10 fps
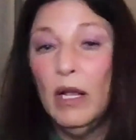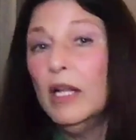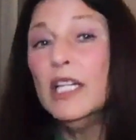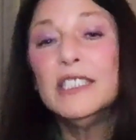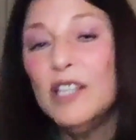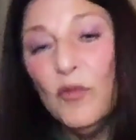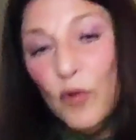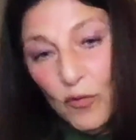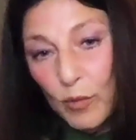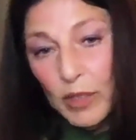
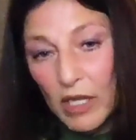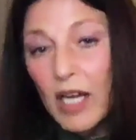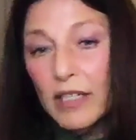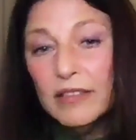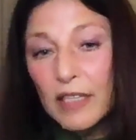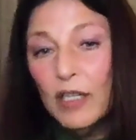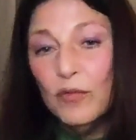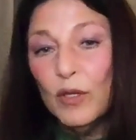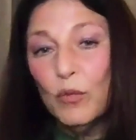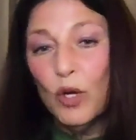lot of
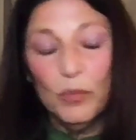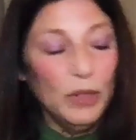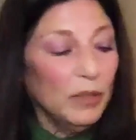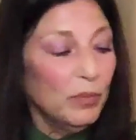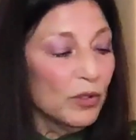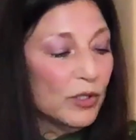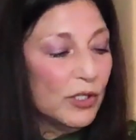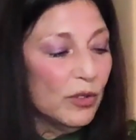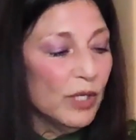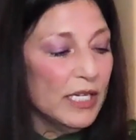stuff and what people are
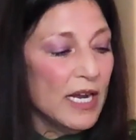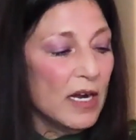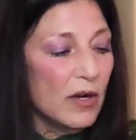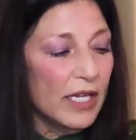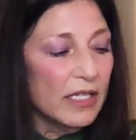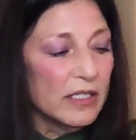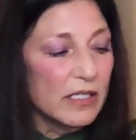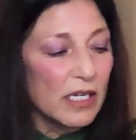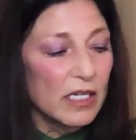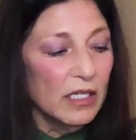doing now. And
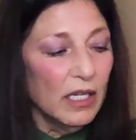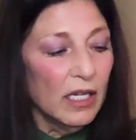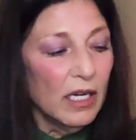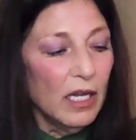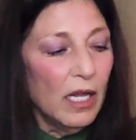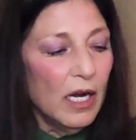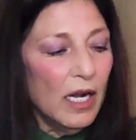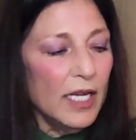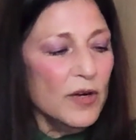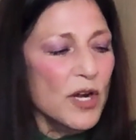I
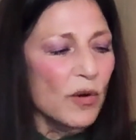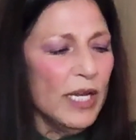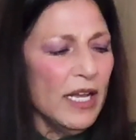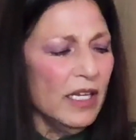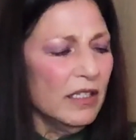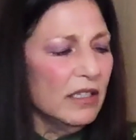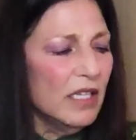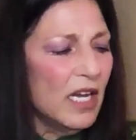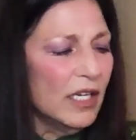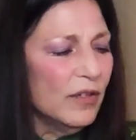don't know, it had a
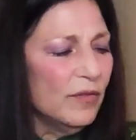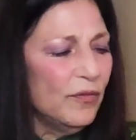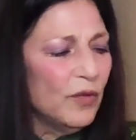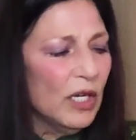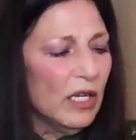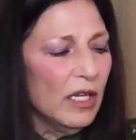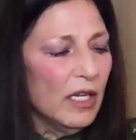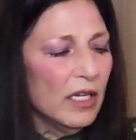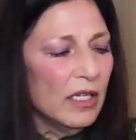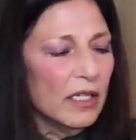lot
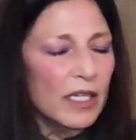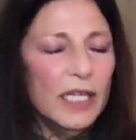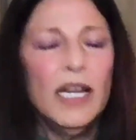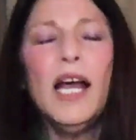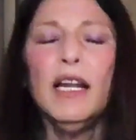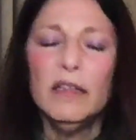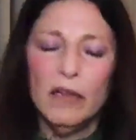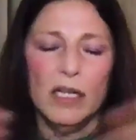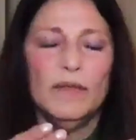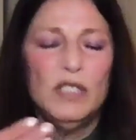
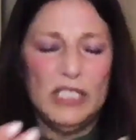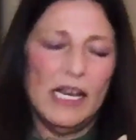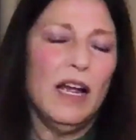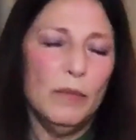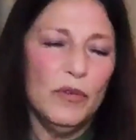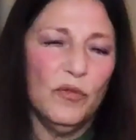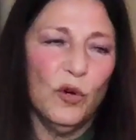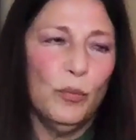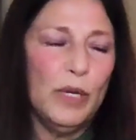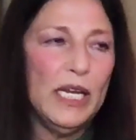of depth
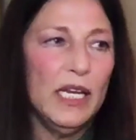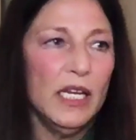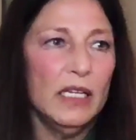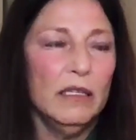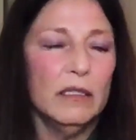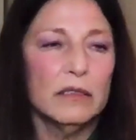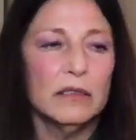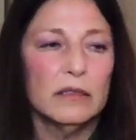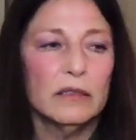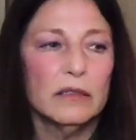for being
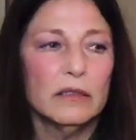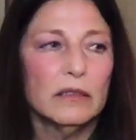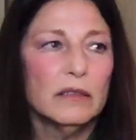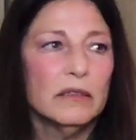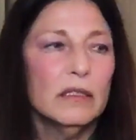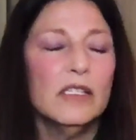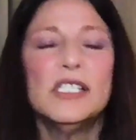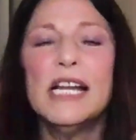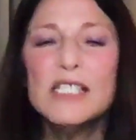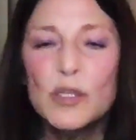
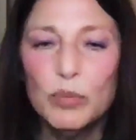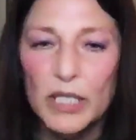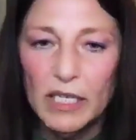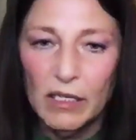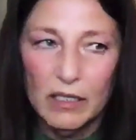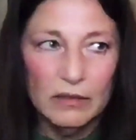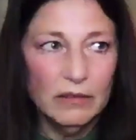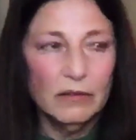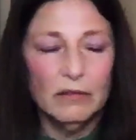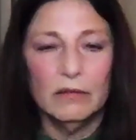ostensibly I
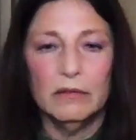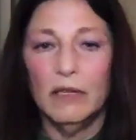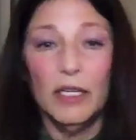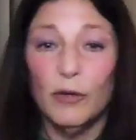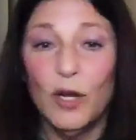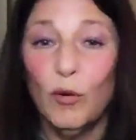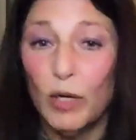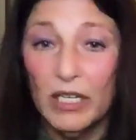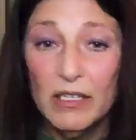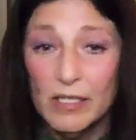don't know what
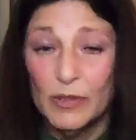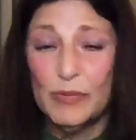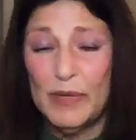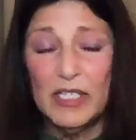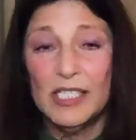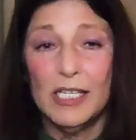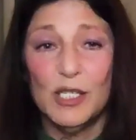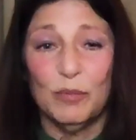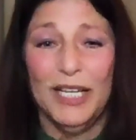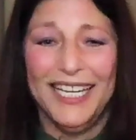it is
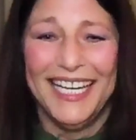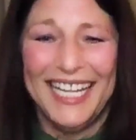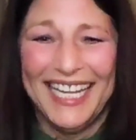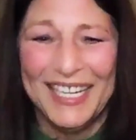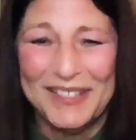ostensibly. I